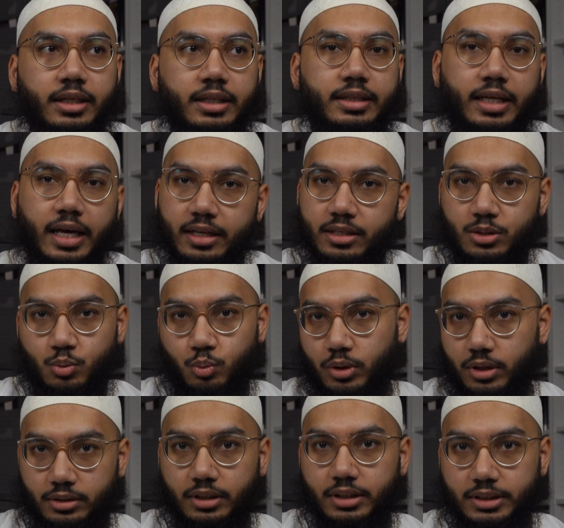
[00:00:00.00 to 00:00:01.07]
That is
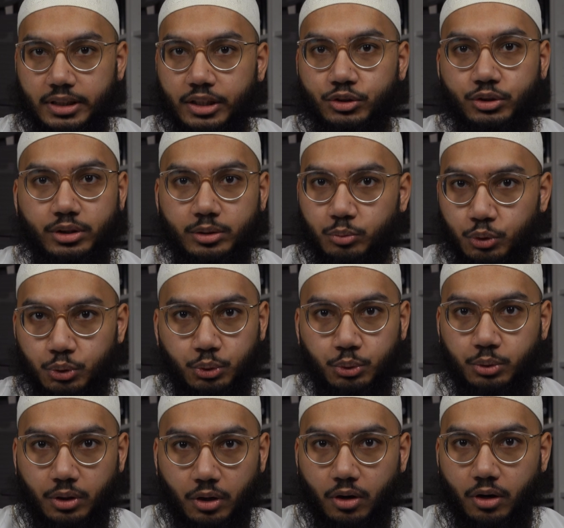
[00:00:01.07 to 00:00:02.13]
what essentially
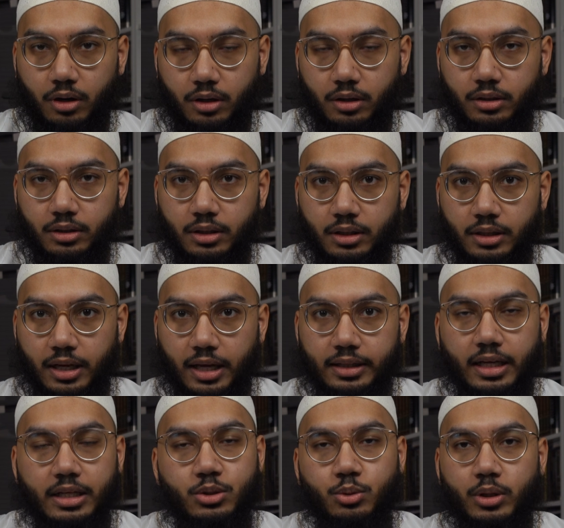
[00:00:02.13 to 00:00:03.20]
mutun are, and
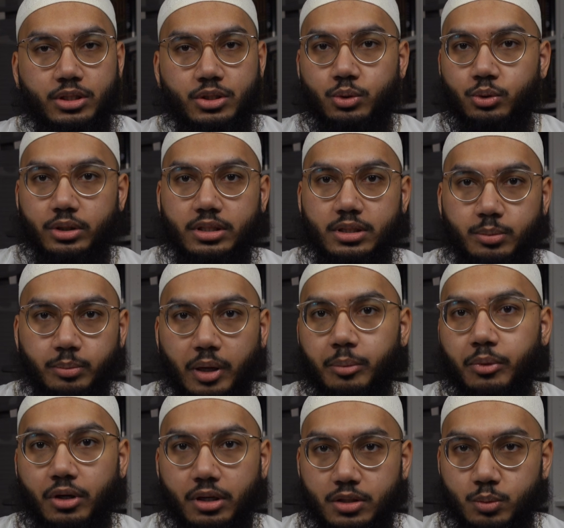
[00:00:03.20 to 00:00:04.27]
that's why students
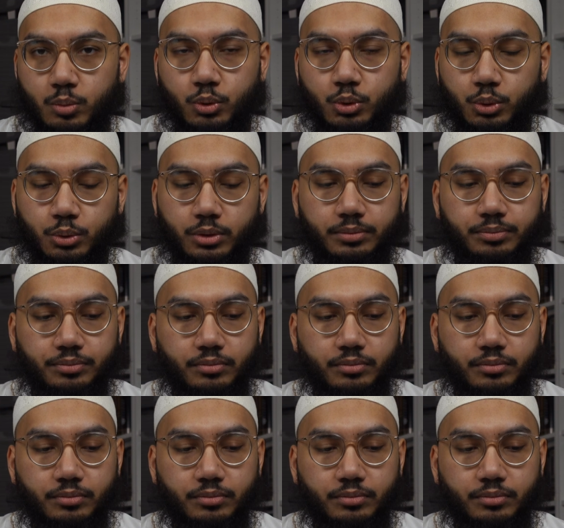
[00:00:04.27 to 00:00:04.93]
memorize mutun.